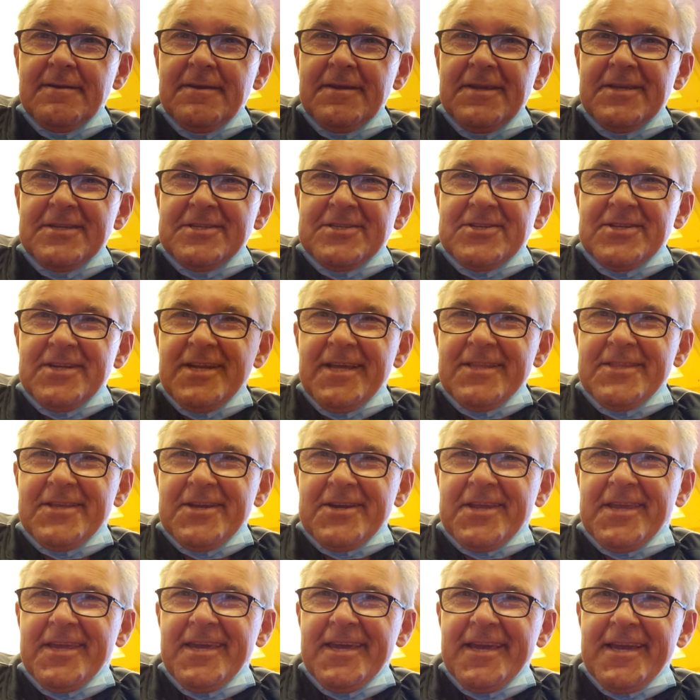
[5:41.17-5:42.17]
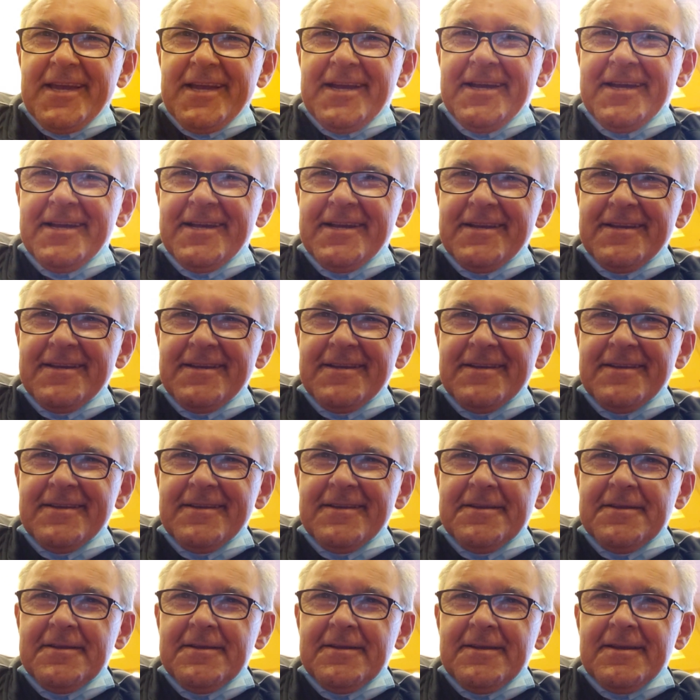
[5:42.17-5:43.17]
is another king.
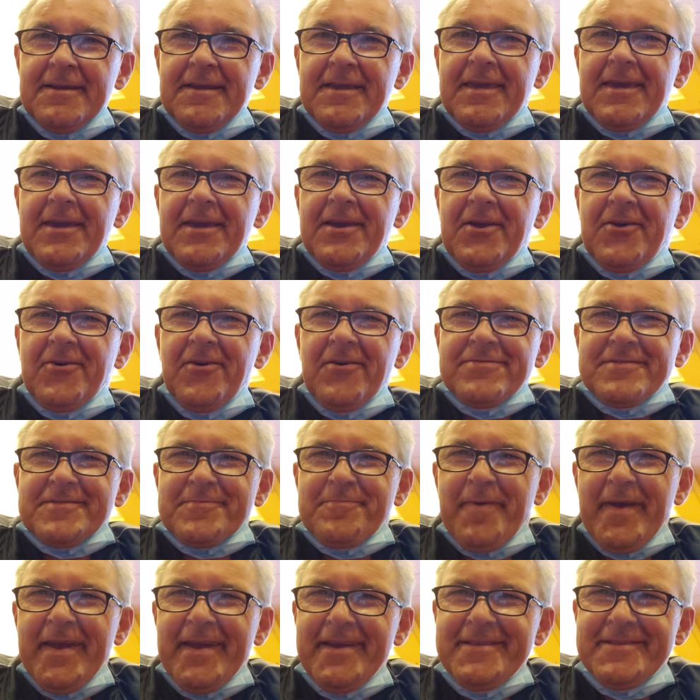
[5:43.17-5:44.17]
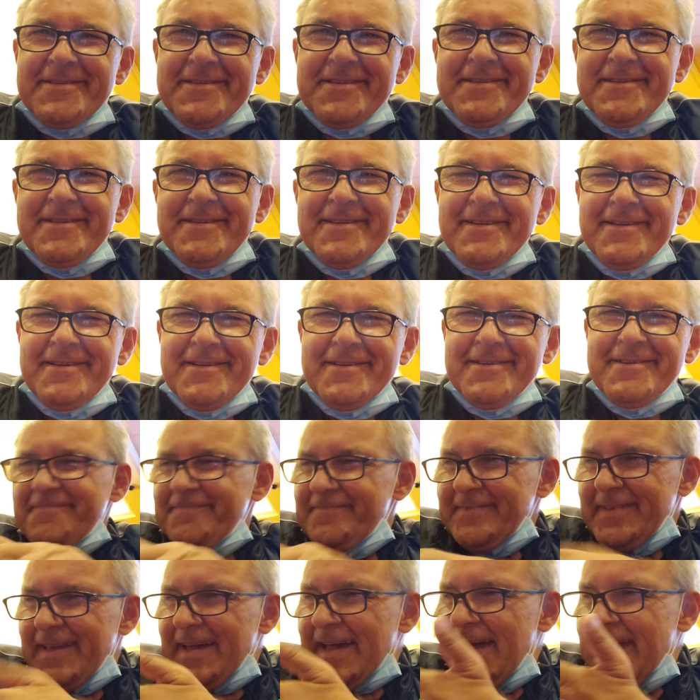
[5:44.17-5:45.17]
King of spades.
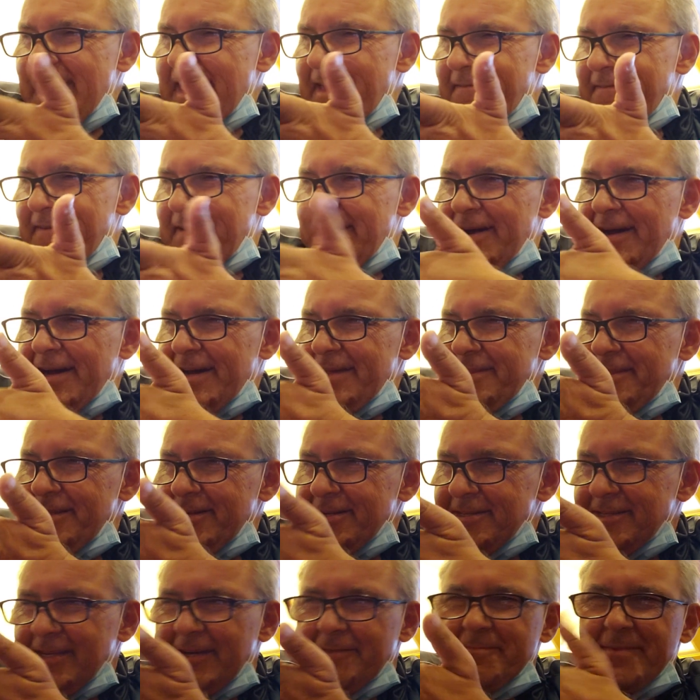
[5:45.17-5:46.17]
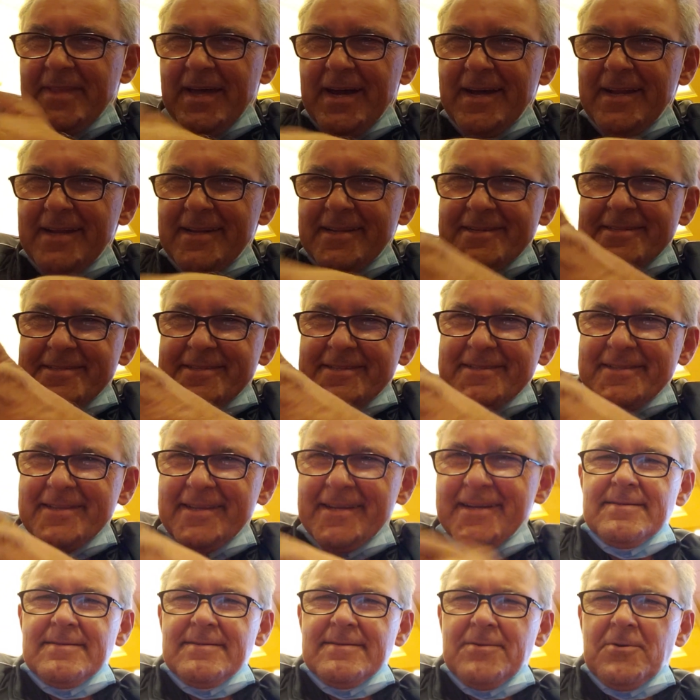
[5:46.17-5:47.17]
I have $100 some
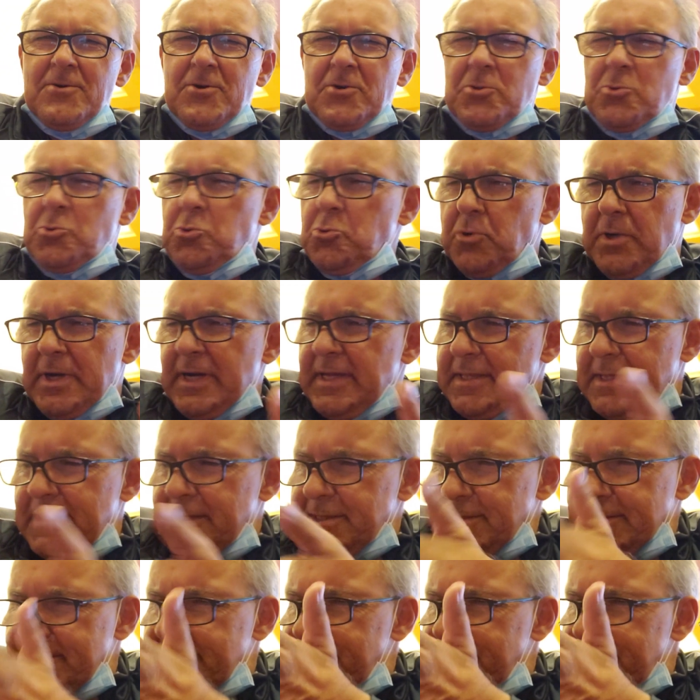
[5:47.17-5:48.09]
or 200,